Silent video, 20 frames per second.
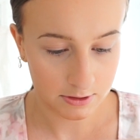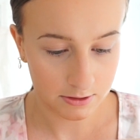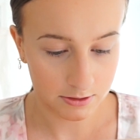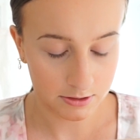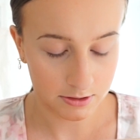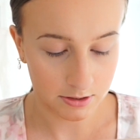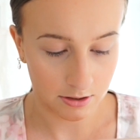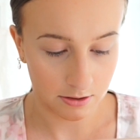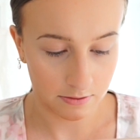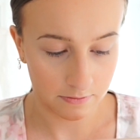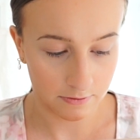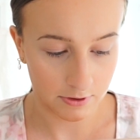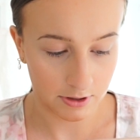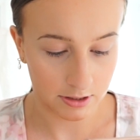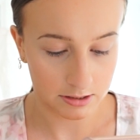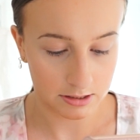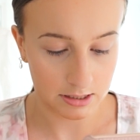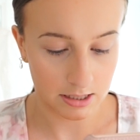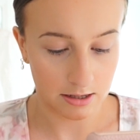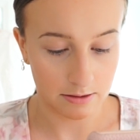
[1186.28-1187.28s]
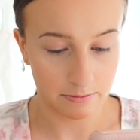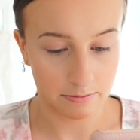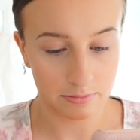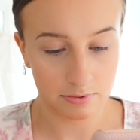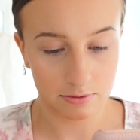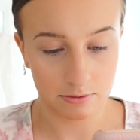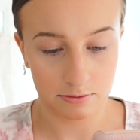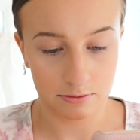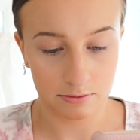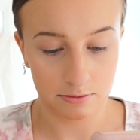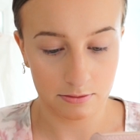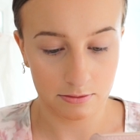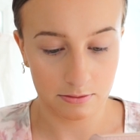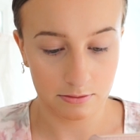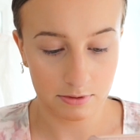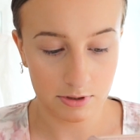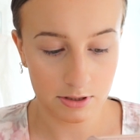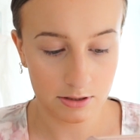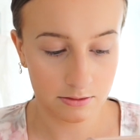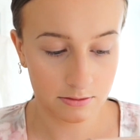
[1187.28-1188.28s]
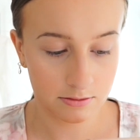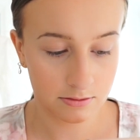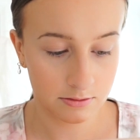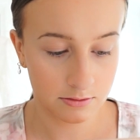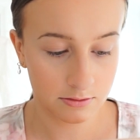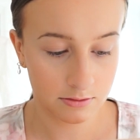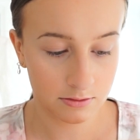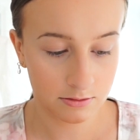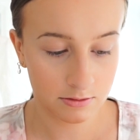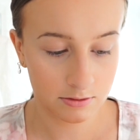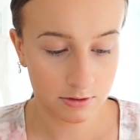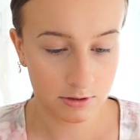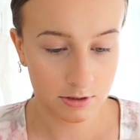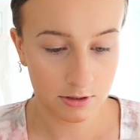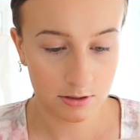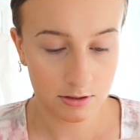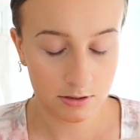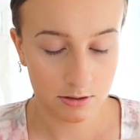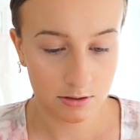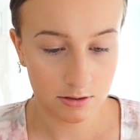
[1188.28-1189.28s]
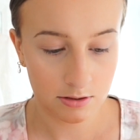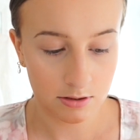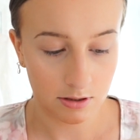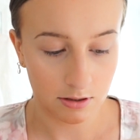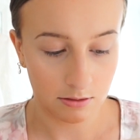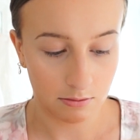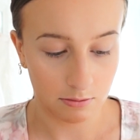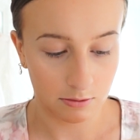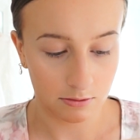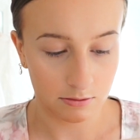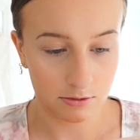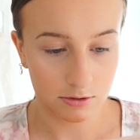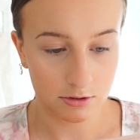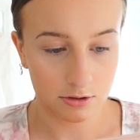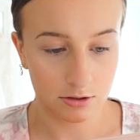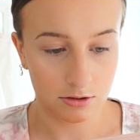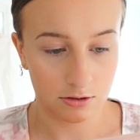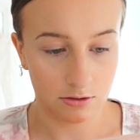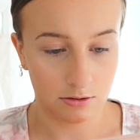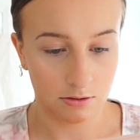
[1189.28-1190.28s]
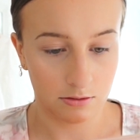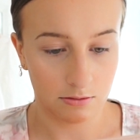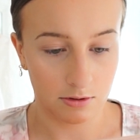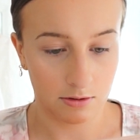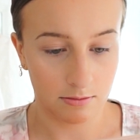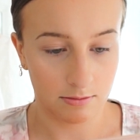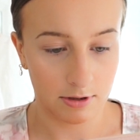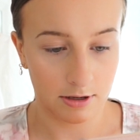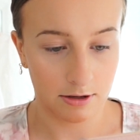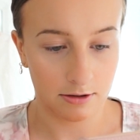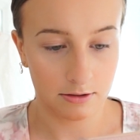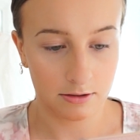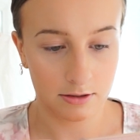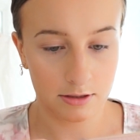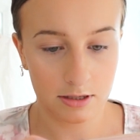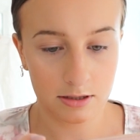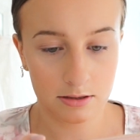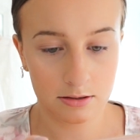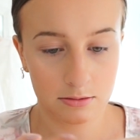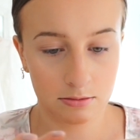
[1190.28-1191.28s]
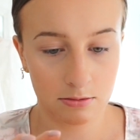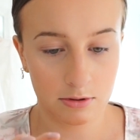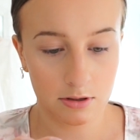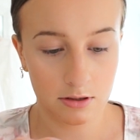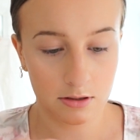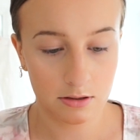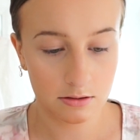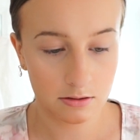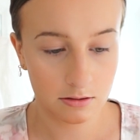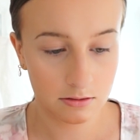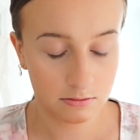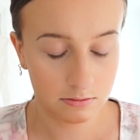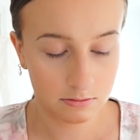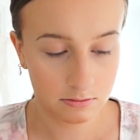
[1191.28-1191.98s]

So for example, I want to upload this one.